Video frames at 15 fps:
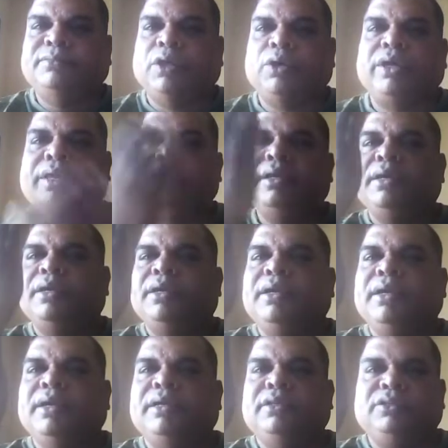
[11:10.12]
Okay,
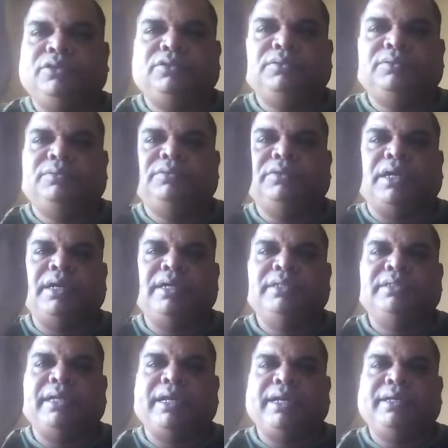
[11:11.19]

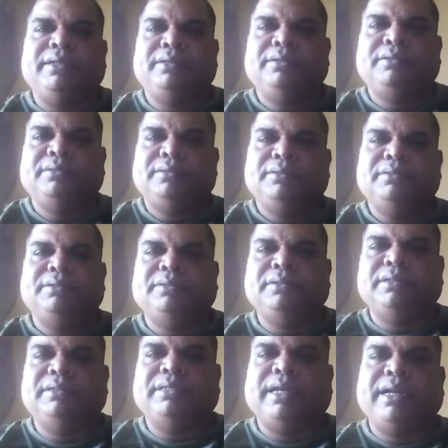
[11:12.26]
undesired,
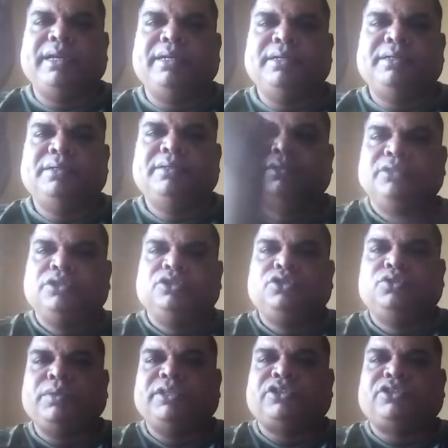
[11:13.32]
desired,
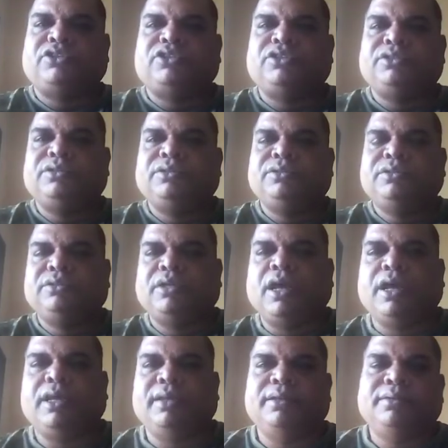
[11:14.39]
swish,
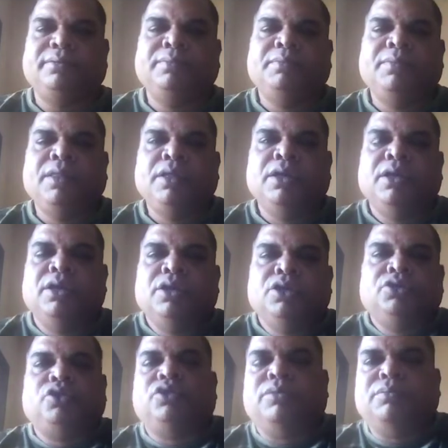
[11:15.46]
gone.
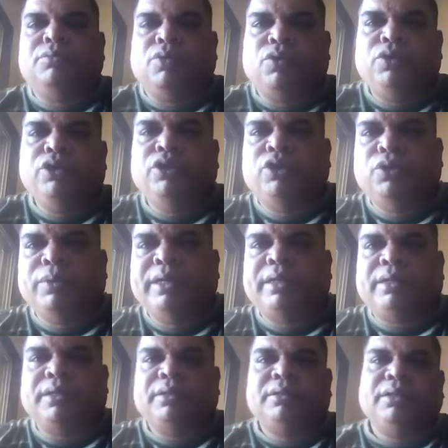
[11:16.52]
So the more you do
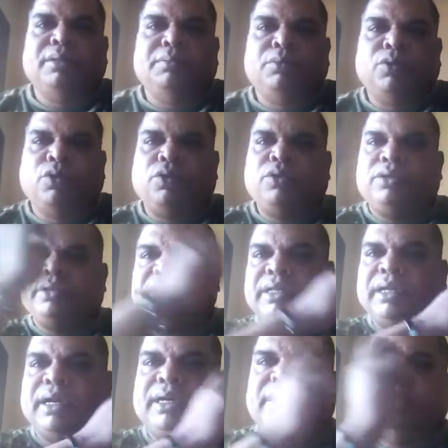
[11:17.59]
it, the more
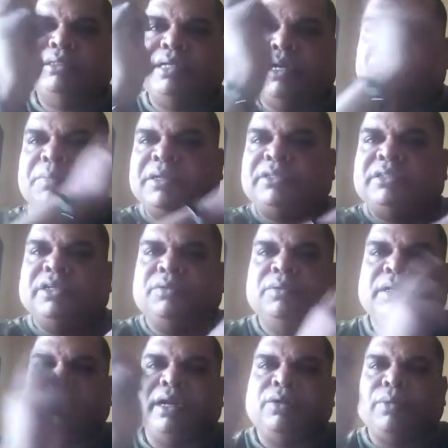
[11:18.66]
the undesired picture
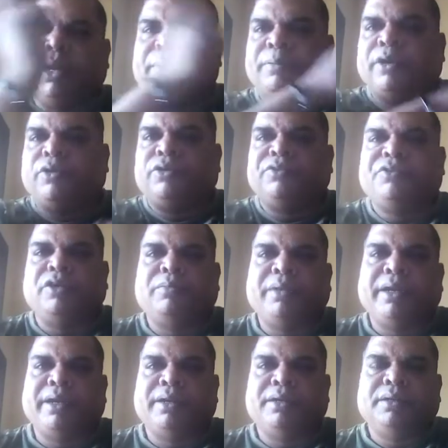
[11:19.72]
will get wiped out of your
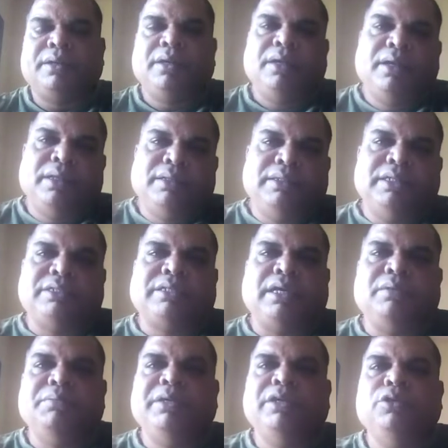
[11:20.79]
mind. This
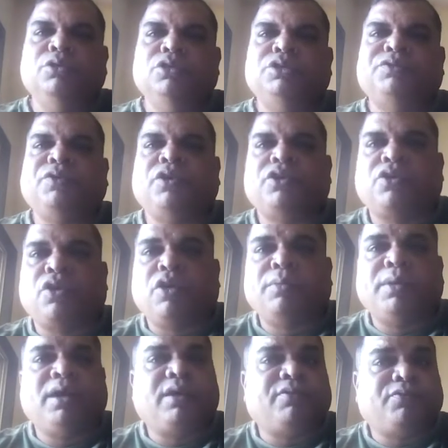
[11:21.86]
can be used for
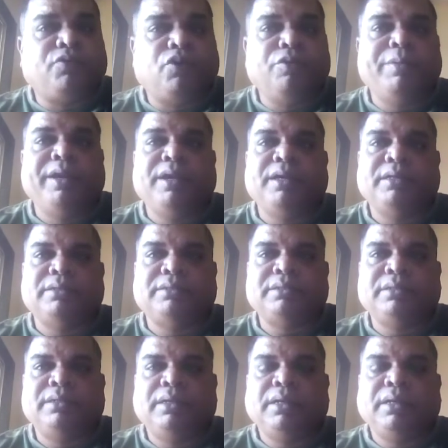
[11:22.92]
trauma, phobias,